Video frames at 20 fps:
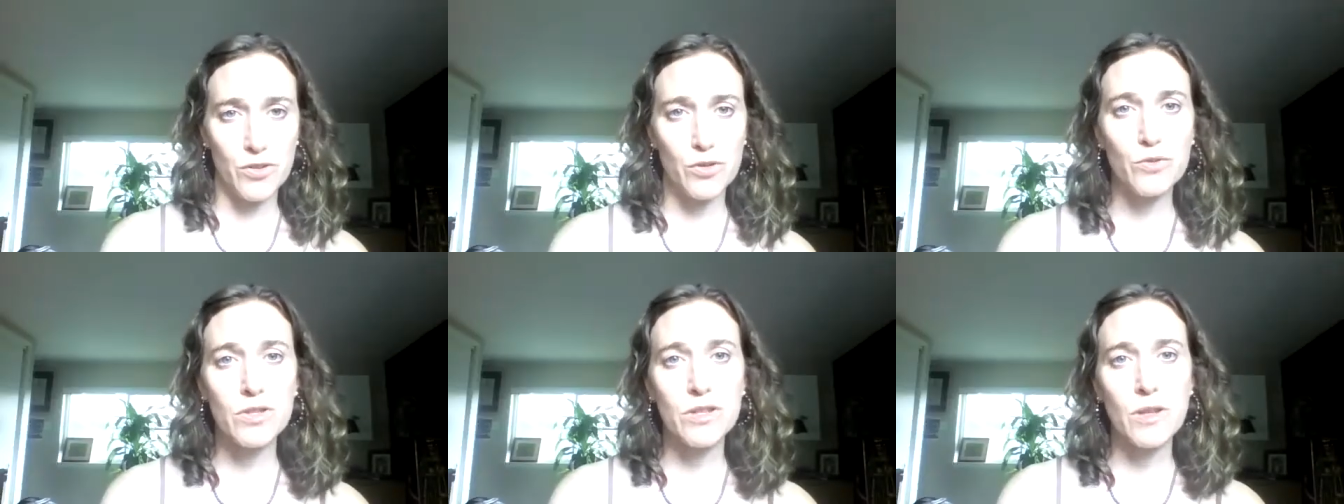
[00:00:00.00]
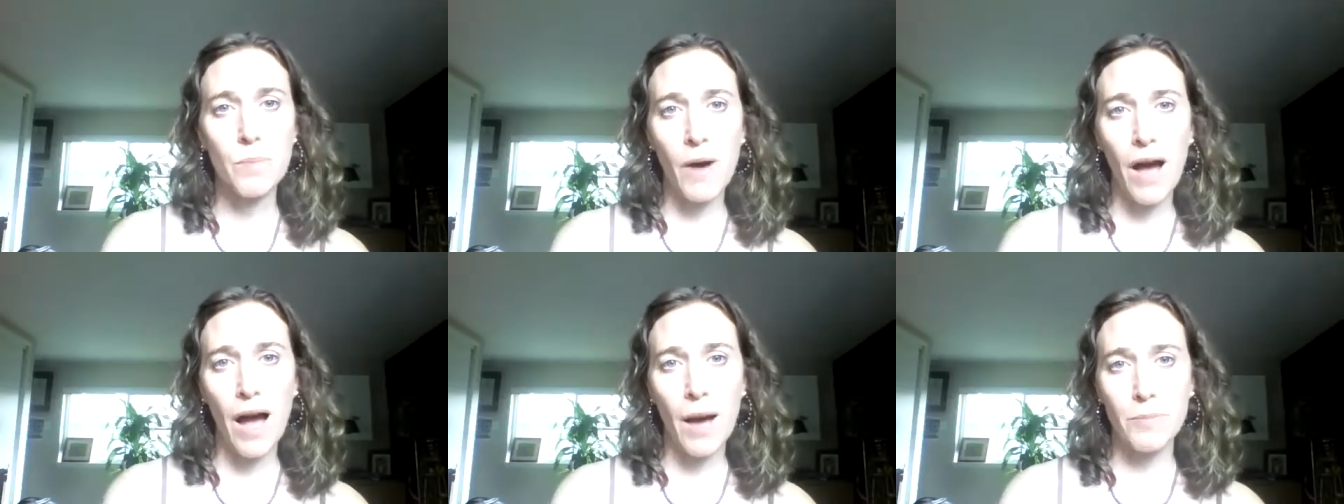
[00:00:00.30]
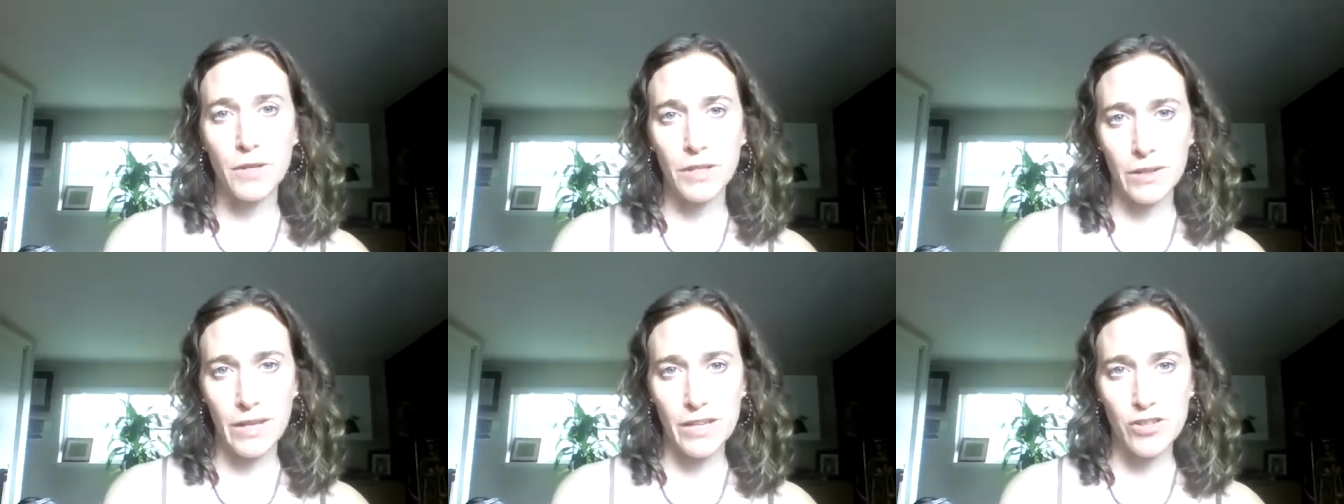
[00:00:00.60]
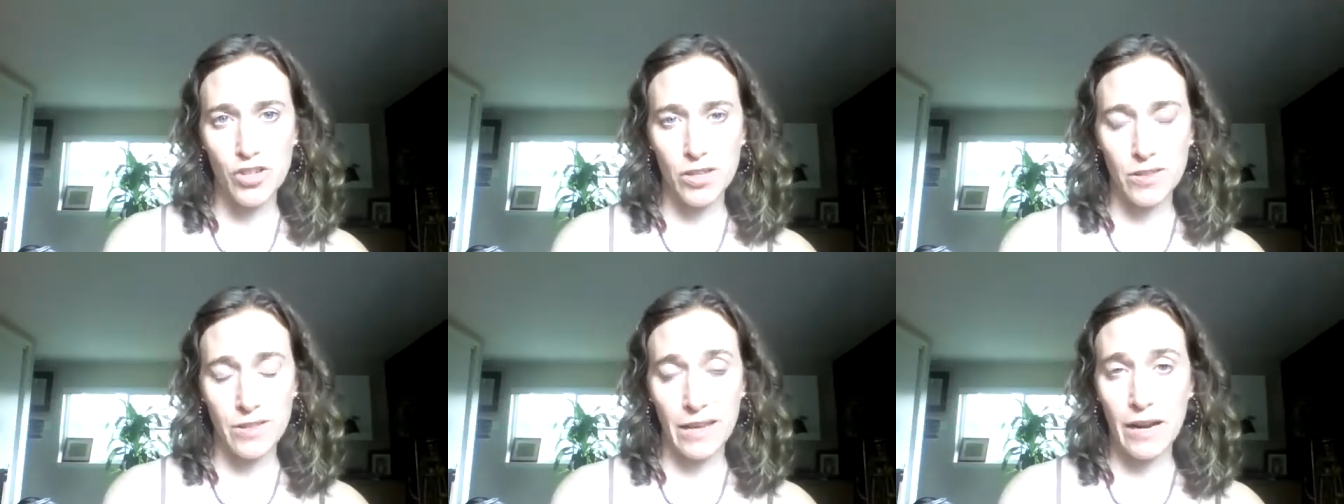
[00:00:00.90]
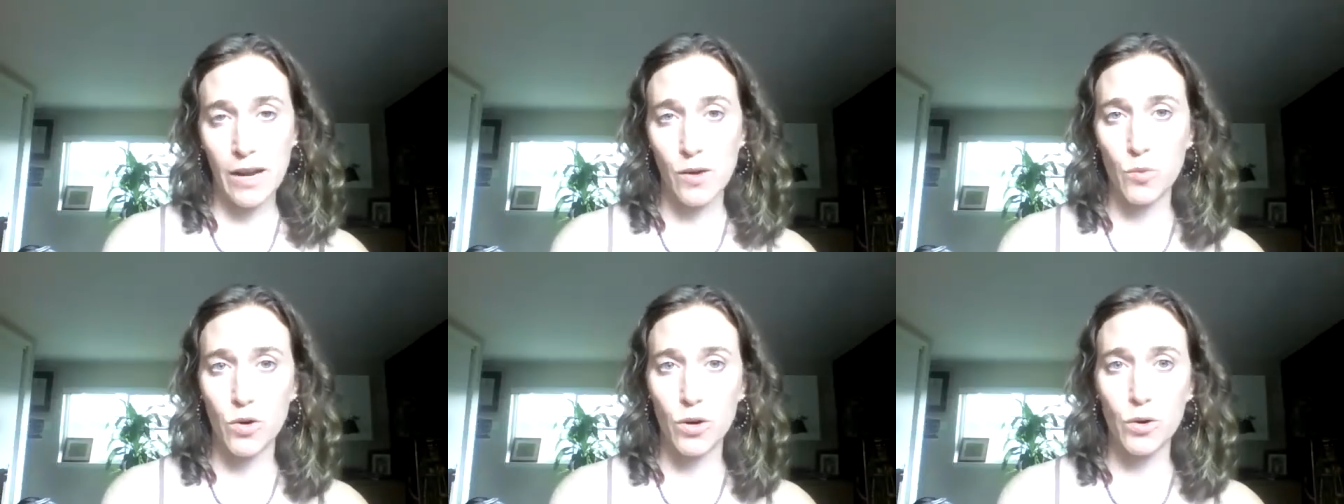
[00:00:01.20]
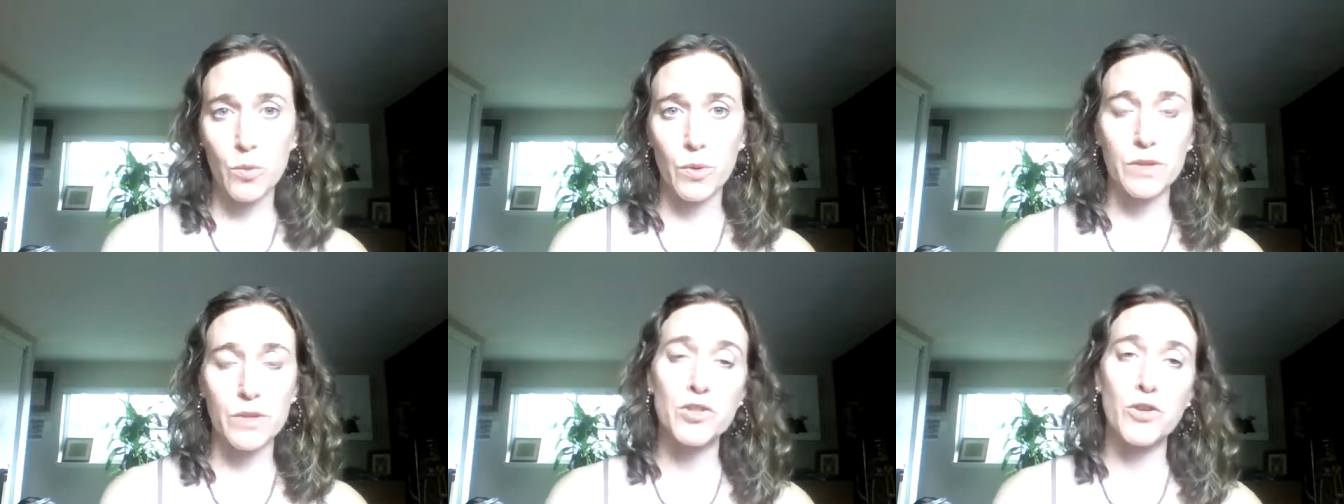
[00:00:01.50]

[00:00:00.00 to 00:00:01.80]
Who's the population that I work with?